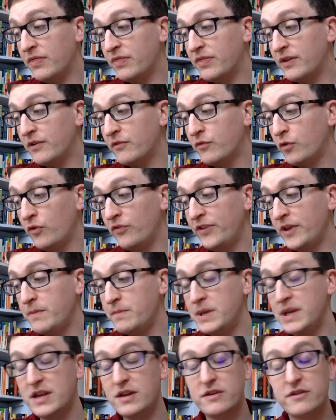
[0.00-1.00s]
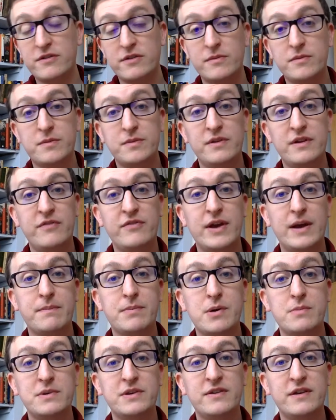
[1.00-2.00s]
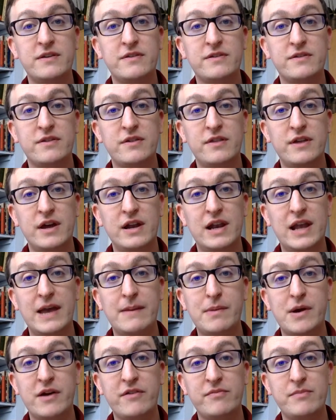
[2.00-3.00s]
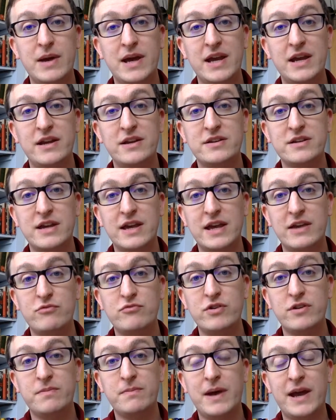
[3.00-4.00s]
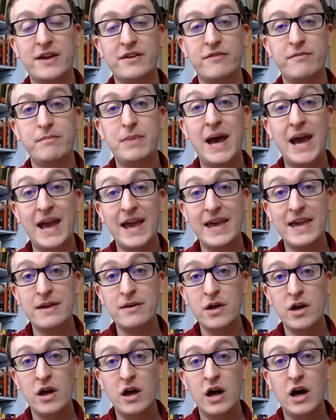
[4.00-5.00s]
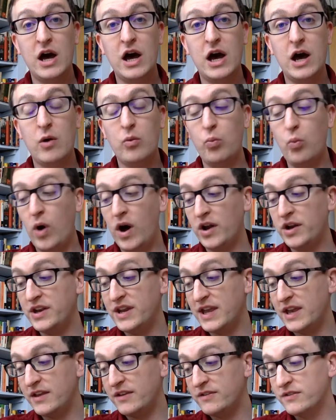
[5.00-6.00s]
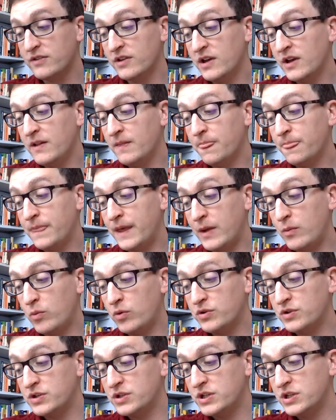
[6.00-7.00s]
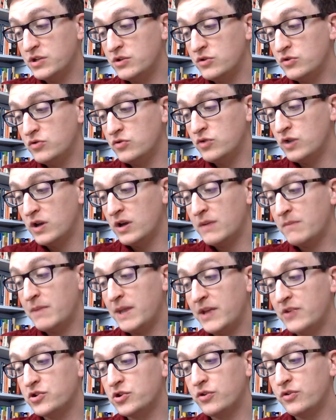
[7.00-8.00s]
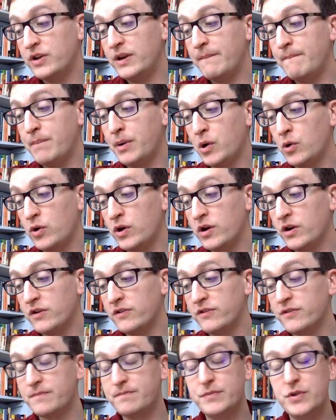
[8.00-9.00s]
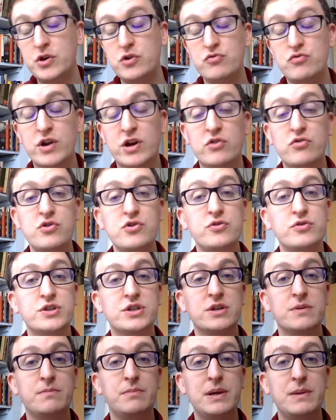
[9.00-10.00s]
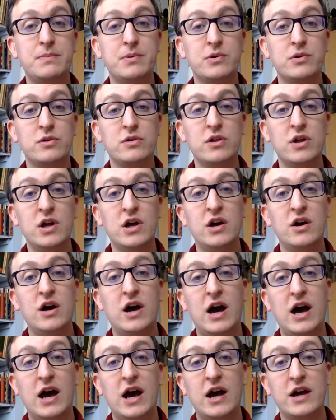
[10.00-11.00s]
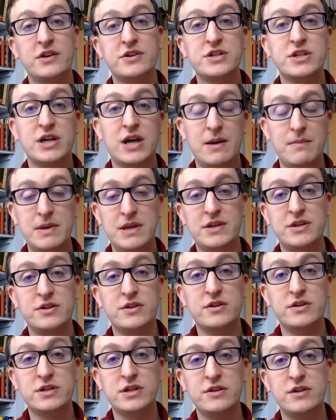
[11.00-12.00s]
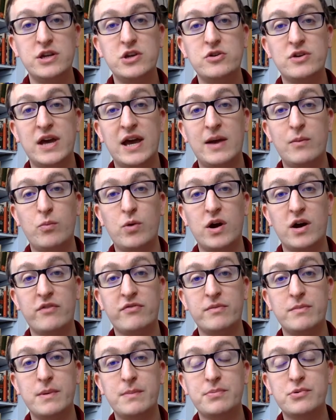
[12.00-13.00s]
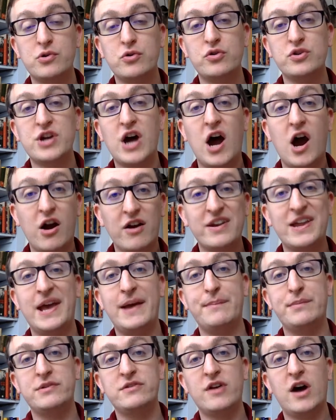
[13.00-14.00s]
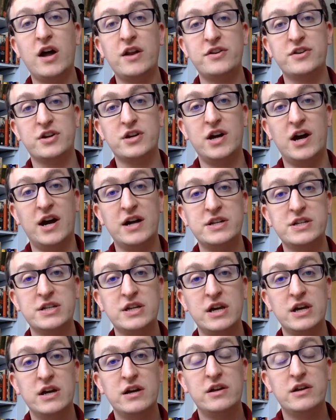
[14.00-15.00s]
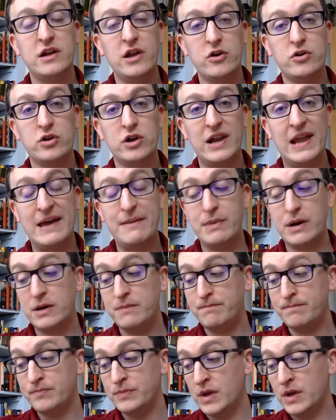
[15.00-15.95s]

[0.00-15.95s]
There have also been some specific promises that Labour have made in respect of pay. One is they want to make sure that employers who recruit people to come in to the UK and work from abroad aren't able to undercut local labour.